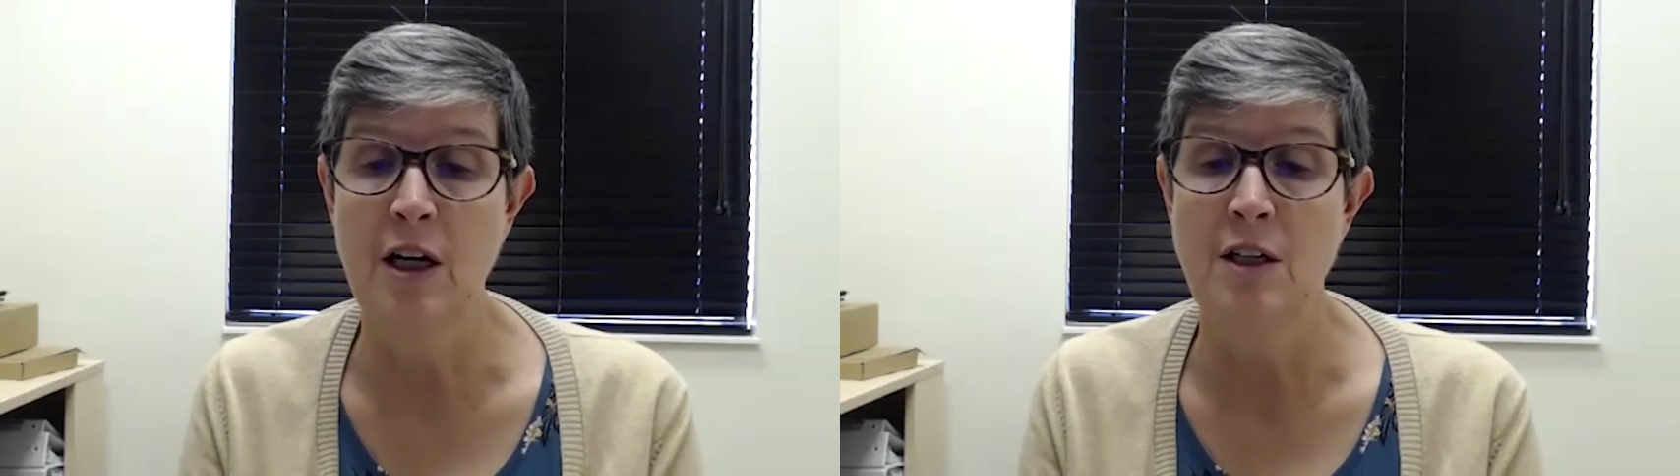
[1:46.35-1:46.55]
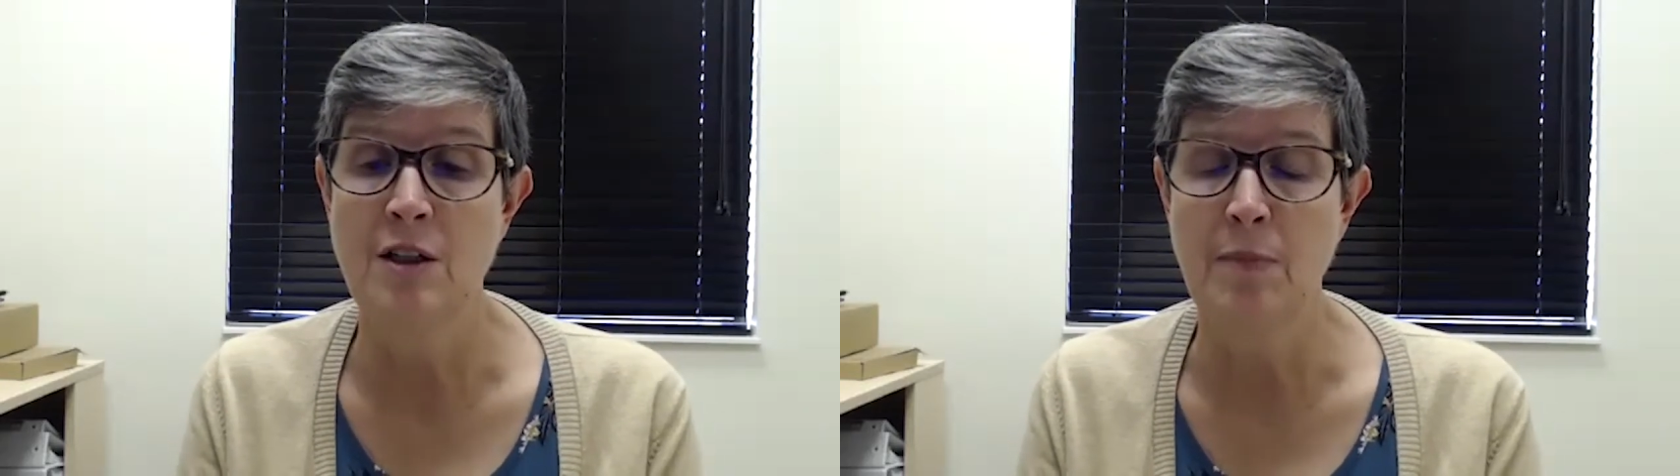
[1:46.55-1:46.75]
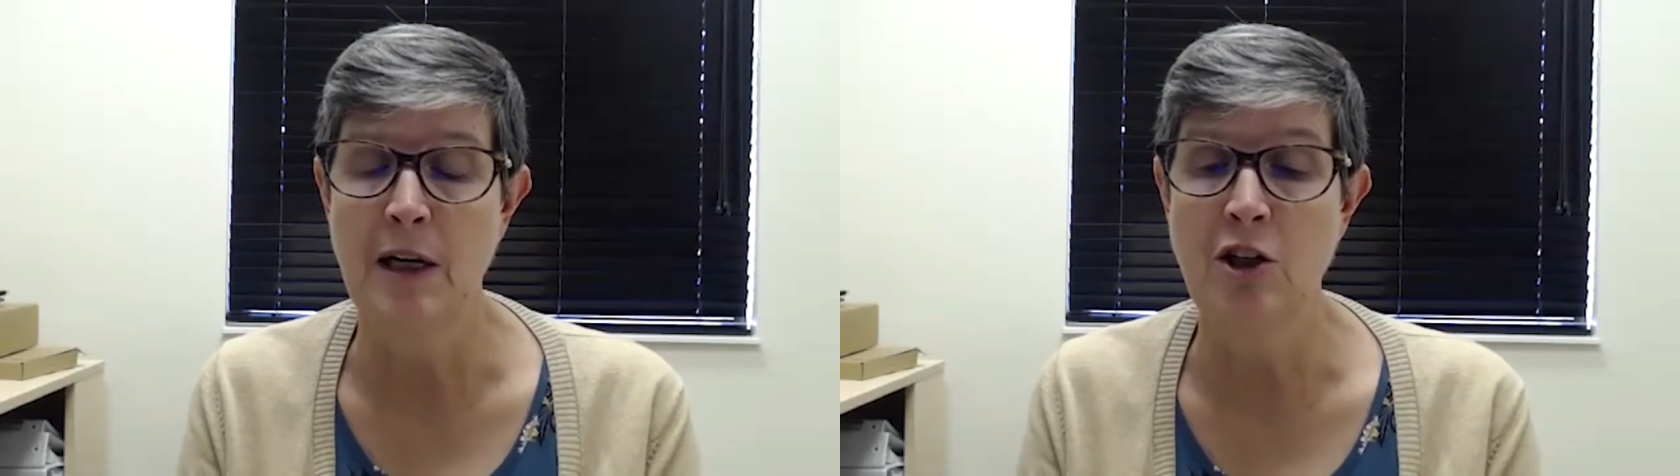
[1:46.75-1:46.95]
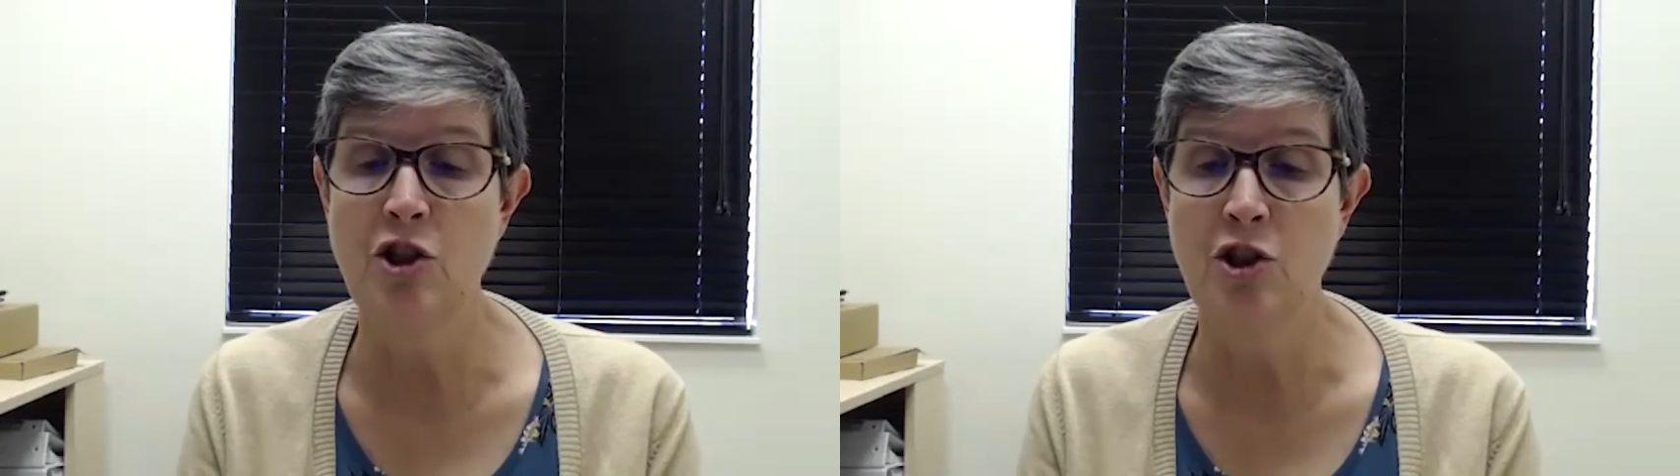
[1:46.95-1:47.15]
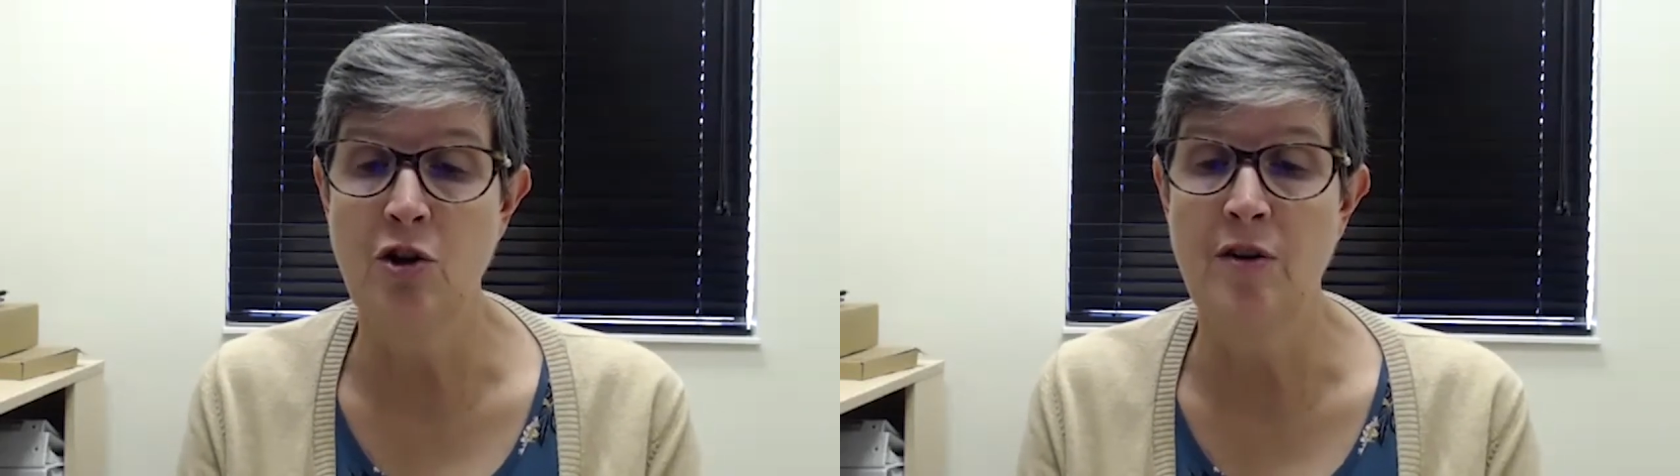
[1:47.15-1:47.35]
to make
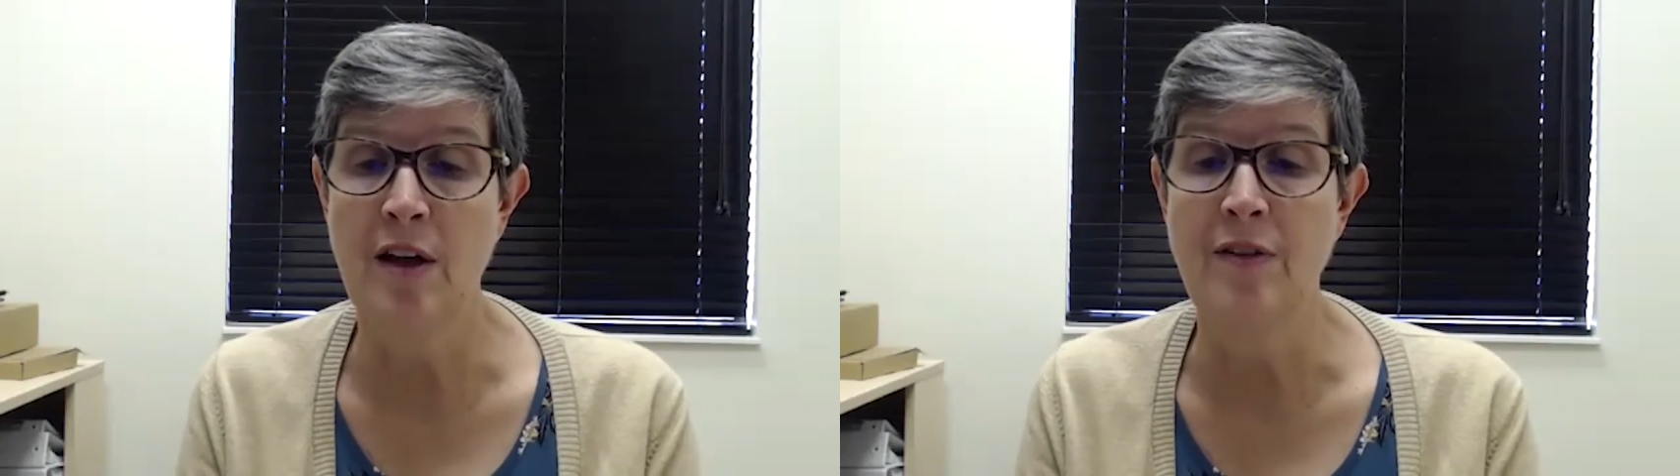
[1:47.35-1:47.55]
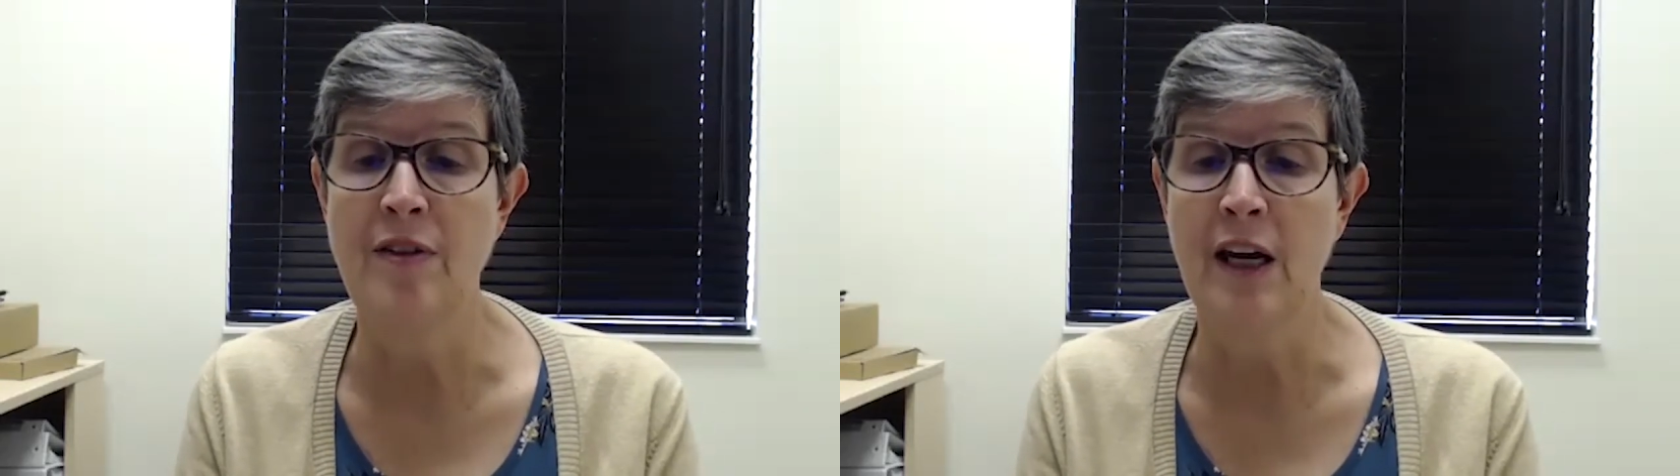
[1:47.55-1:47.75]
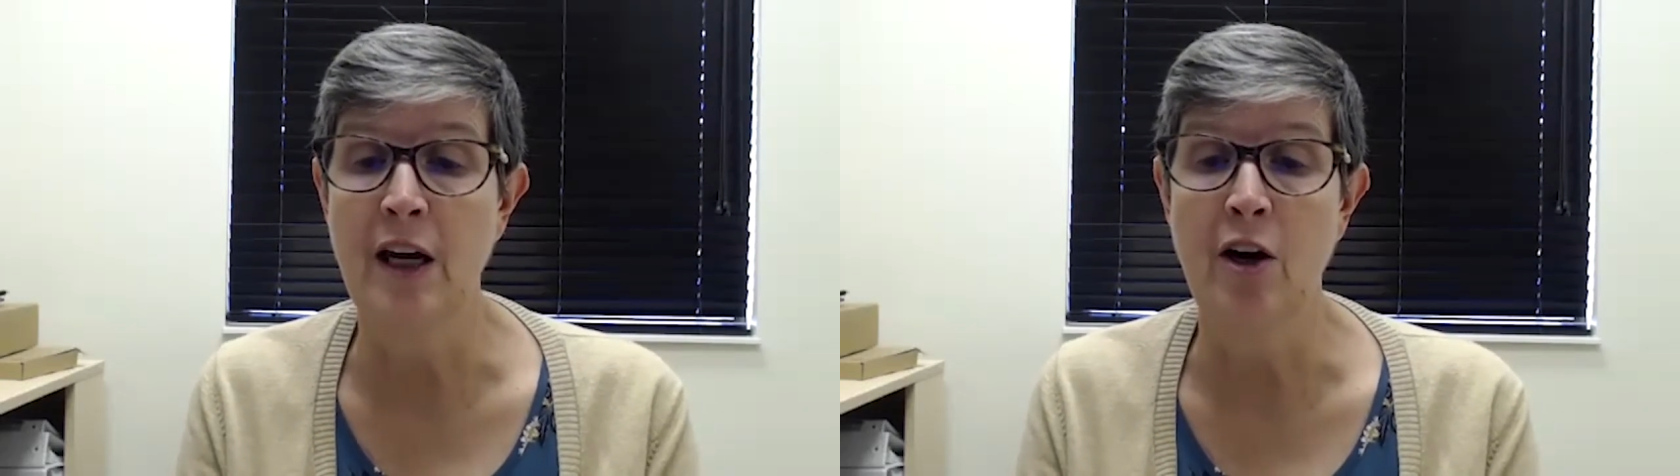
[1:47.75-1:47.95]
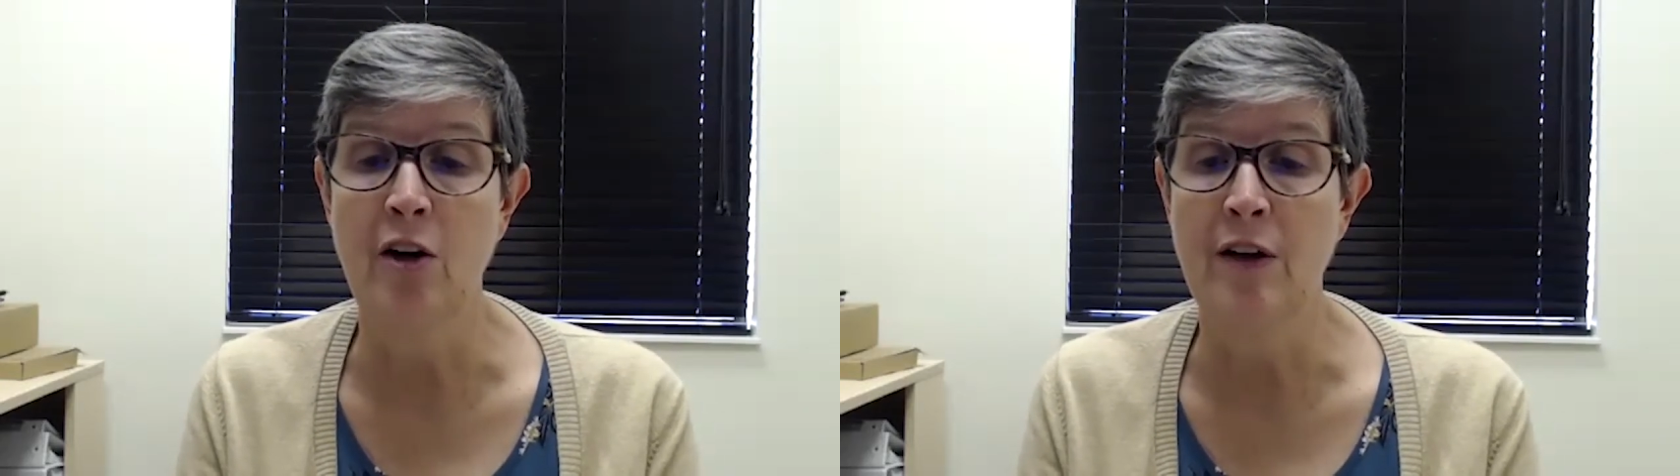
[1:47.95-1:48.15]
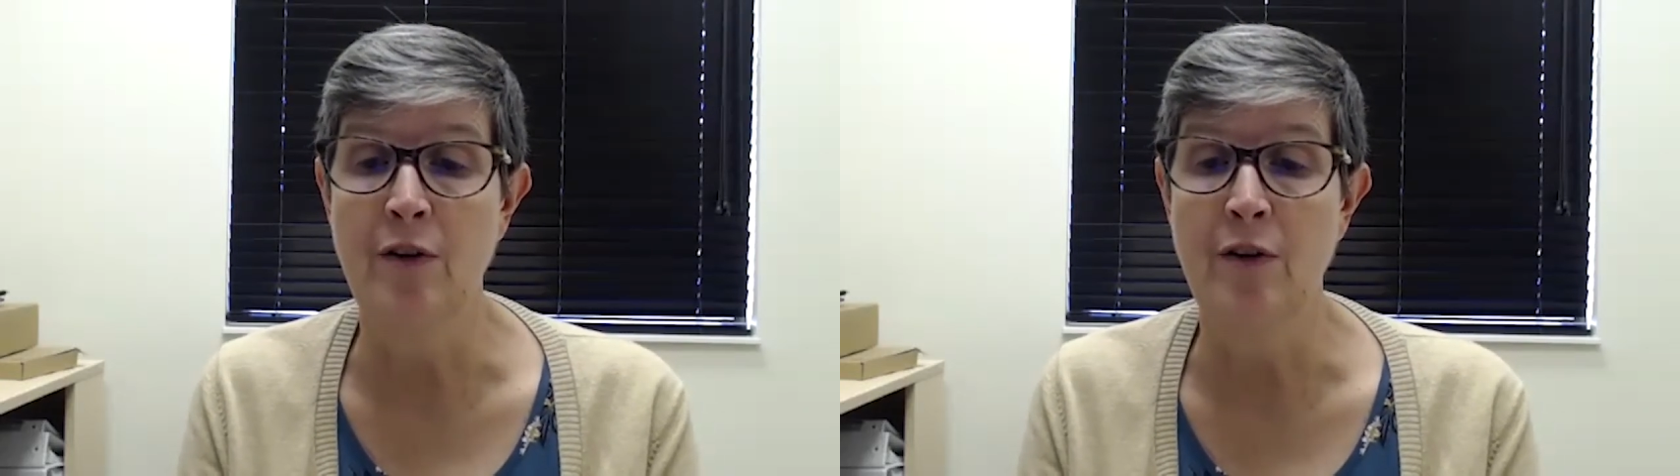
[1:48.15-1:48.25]
sure that they are in the